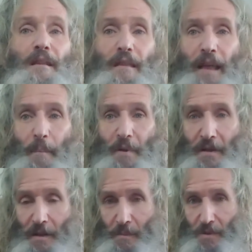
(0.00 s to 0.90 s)
That
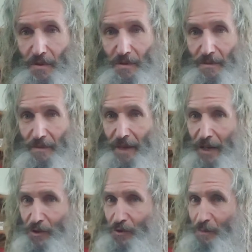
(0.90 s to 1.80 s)
becomes
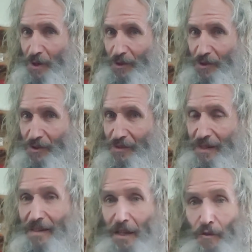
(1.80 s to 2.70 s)
nature's mulch.
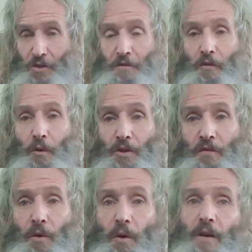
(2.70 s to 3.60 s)
It covers the forest
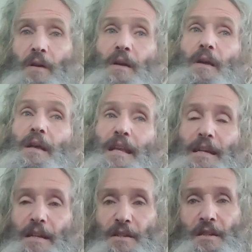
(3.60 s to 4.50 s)
floor. In
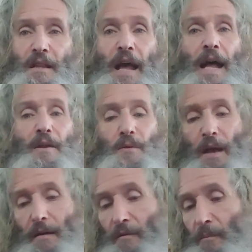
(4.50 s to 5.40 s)
addition to that, you
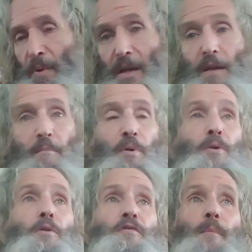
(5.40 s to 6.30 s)
have pee and
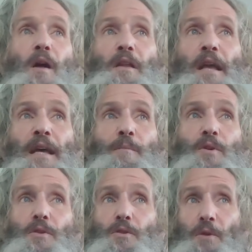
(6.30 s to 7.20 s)
poo from all the
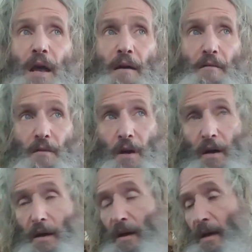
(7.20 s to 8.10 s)
animals. You have
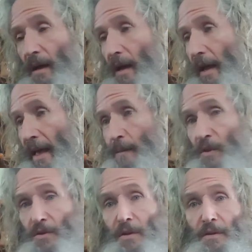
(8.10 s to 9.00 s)

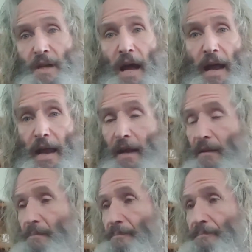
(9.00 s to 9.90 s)
animals that are dying.